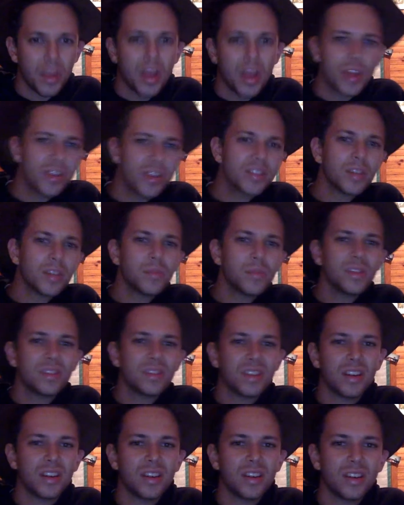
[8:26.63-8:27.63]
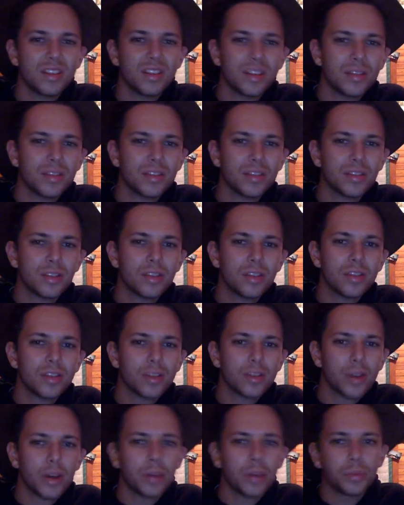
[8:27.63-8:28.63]
This can be said as having students
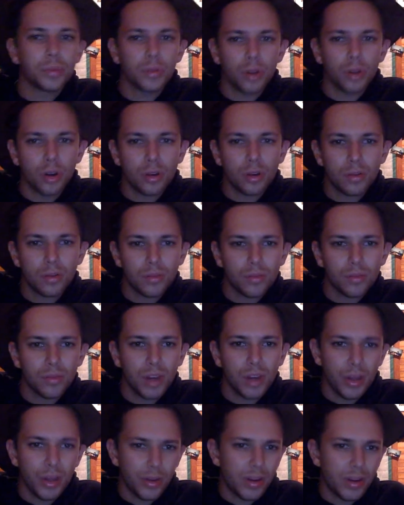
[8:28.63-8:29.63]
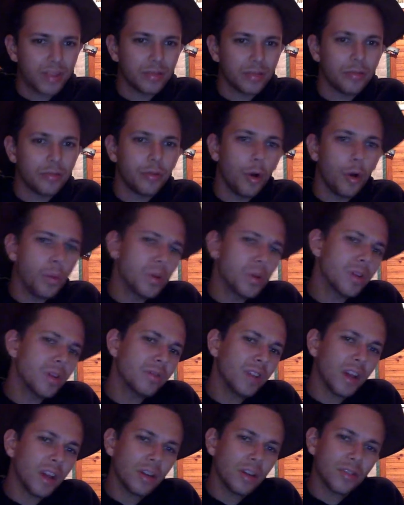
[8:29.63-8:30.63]
create a blog, either as a formative
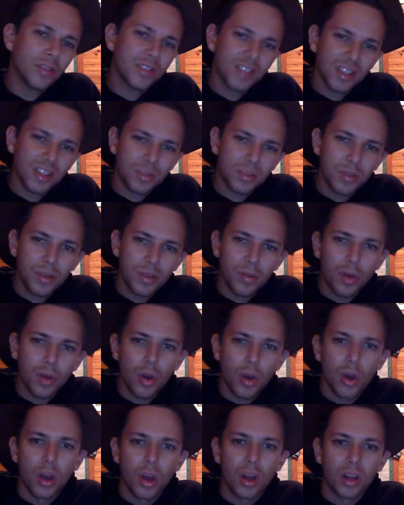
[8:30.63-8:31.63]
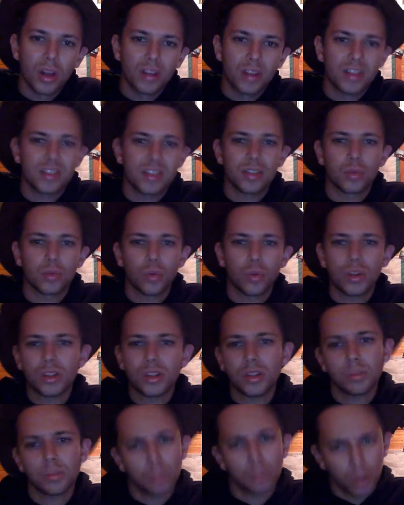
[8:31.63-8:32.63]
line of assessment, such as
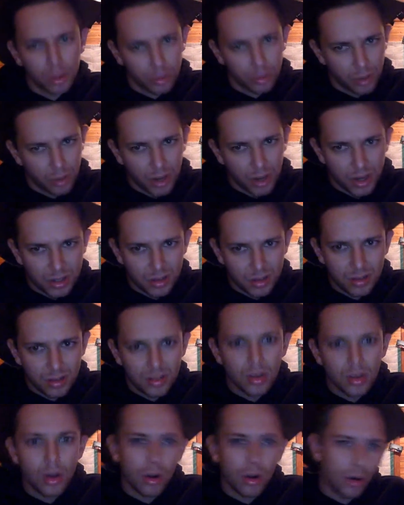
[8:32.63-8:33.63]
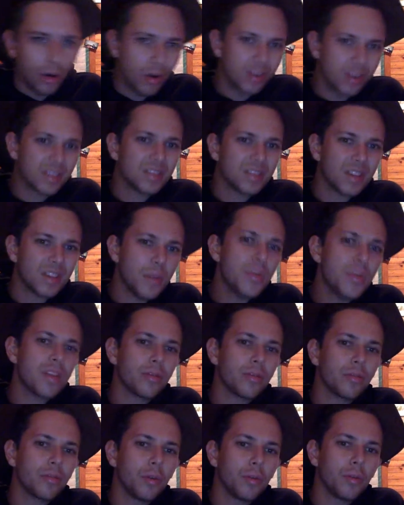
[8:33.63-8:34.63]
weekly blog creations, or as a
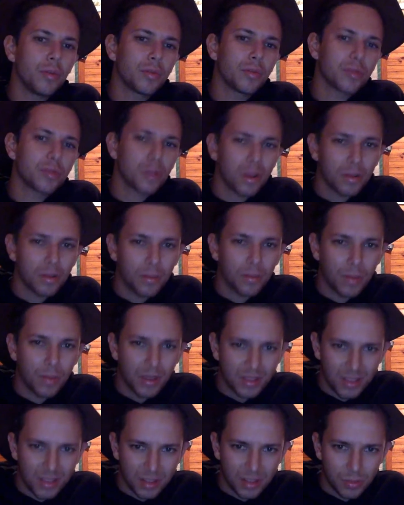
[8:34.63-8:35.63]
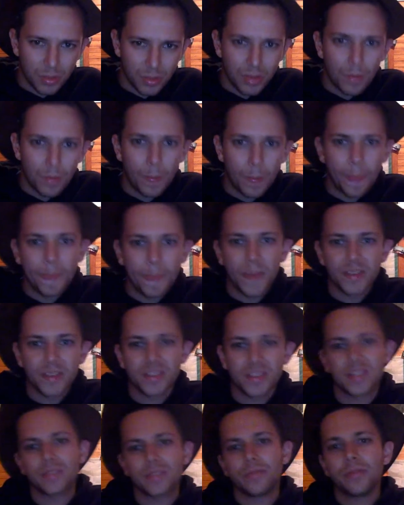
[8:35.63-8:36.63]
summative form of assessment,
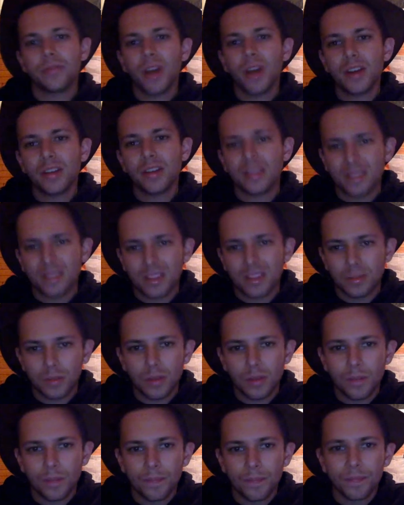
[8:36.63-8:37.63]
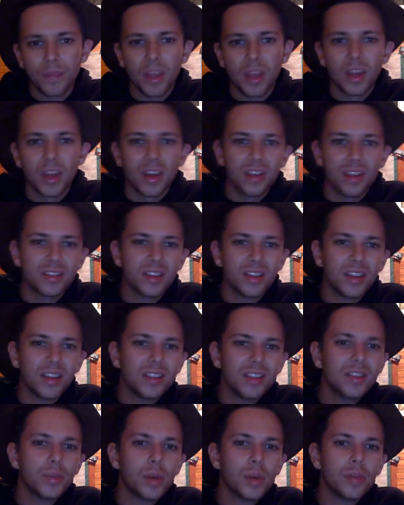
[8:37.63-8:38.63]
such as a final assessment, is an
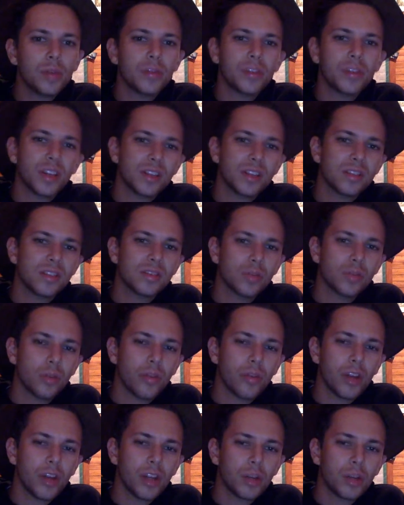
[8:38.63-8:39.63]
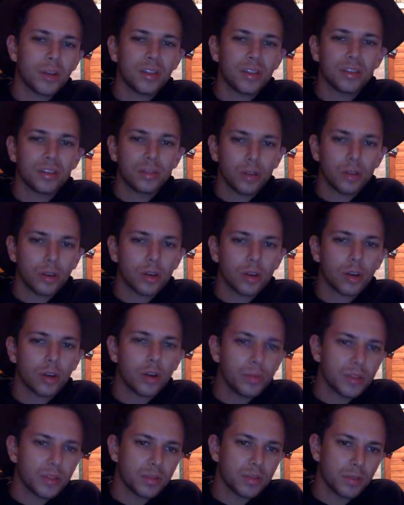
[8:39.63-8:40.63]
easy way for teachers to evaluate student
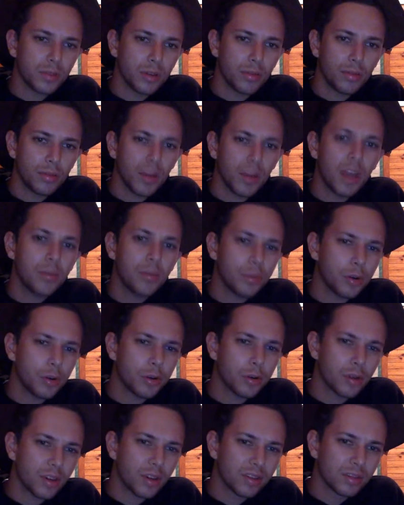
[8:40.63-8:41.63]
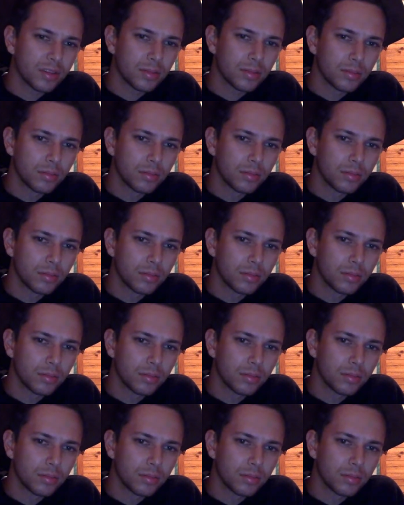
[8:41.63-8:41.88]
accomplishment and progress.